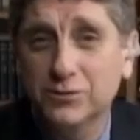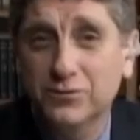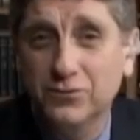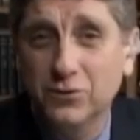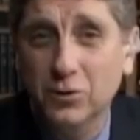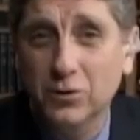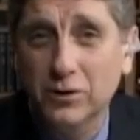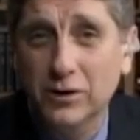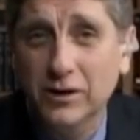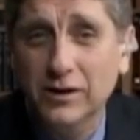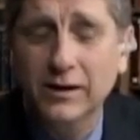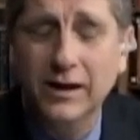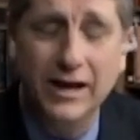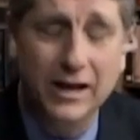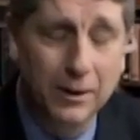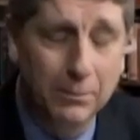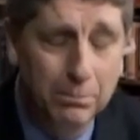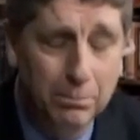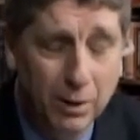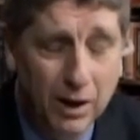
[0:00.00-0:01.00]
of Florida,
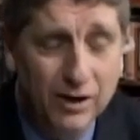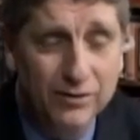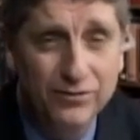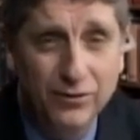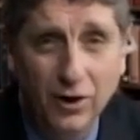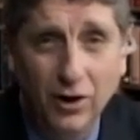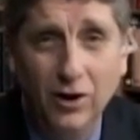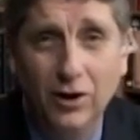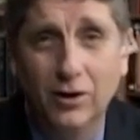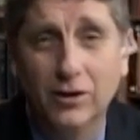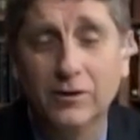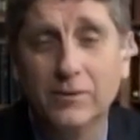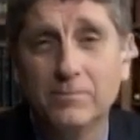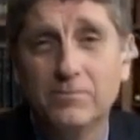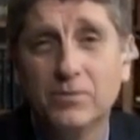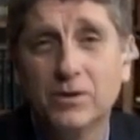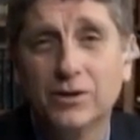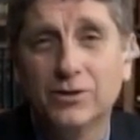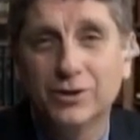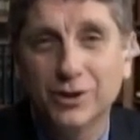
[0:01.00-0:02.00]
and above all,
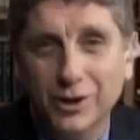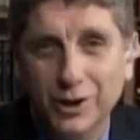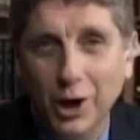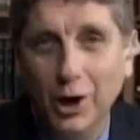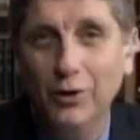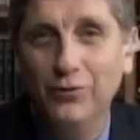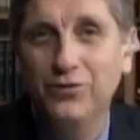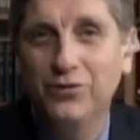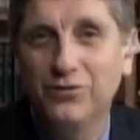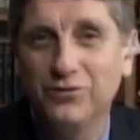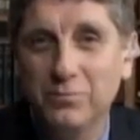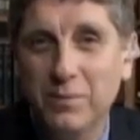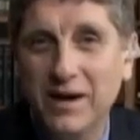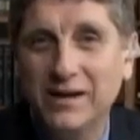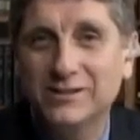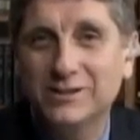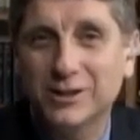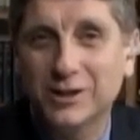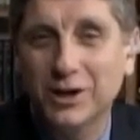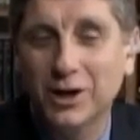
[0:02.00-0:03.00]
the Gulf of
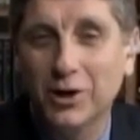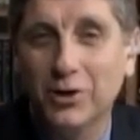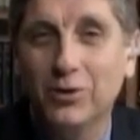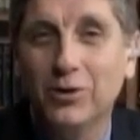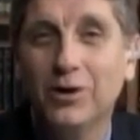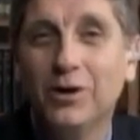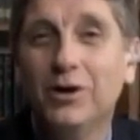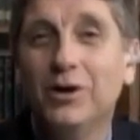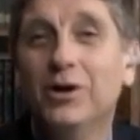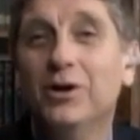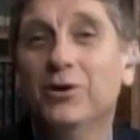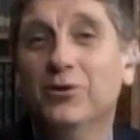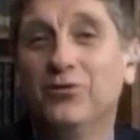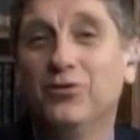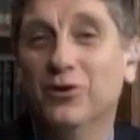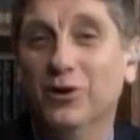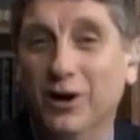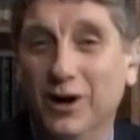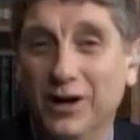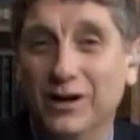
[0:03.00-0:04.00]
Mexico
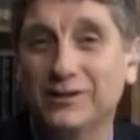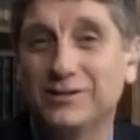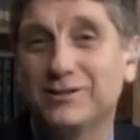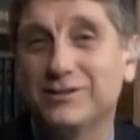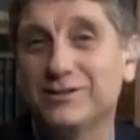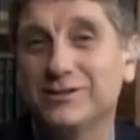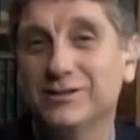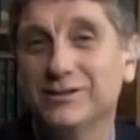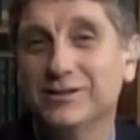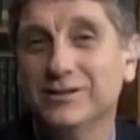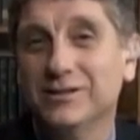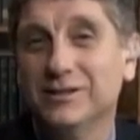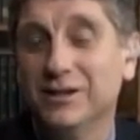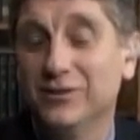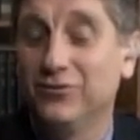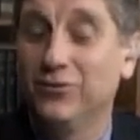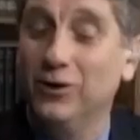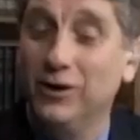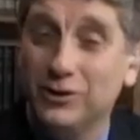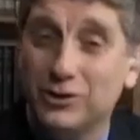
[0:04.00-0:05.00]
for us
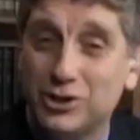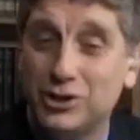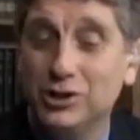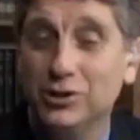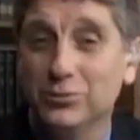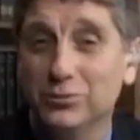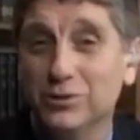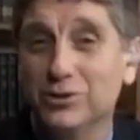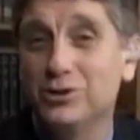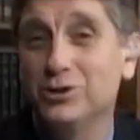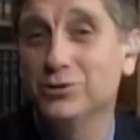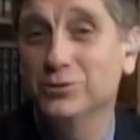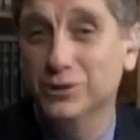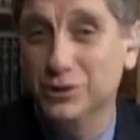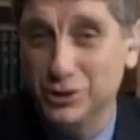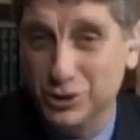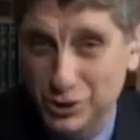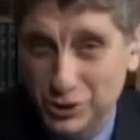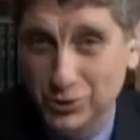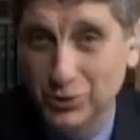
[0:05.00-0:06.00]
and for our children to
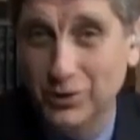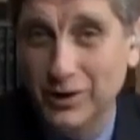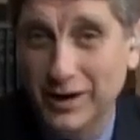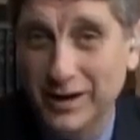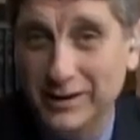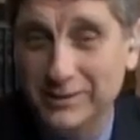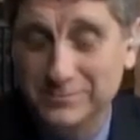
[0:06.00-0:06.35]
enjoy.